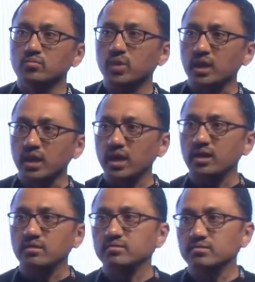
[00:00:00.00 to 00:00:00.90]
But
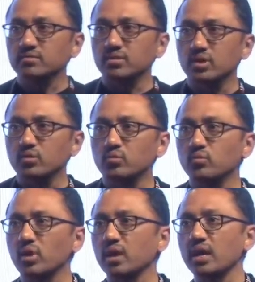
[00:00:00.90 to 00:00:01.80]
again, you know,
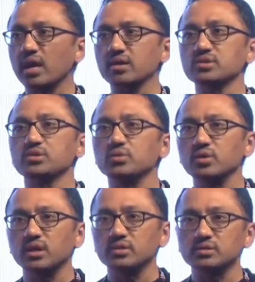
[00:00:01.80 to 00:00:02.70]
what attackers
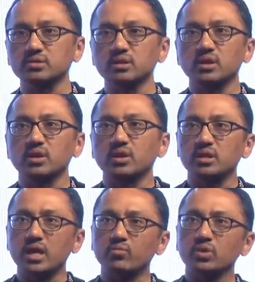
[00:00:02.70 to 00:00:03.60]
do is, you know,
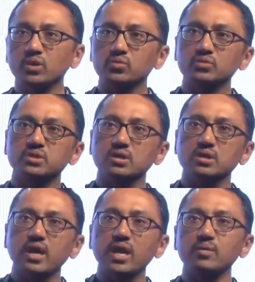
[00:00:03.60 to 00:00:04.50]
they would use
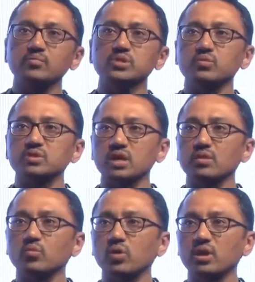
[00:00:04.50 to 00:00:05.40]
the names which
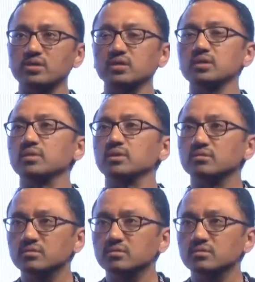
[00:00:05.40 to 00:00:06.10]
are more legitimate.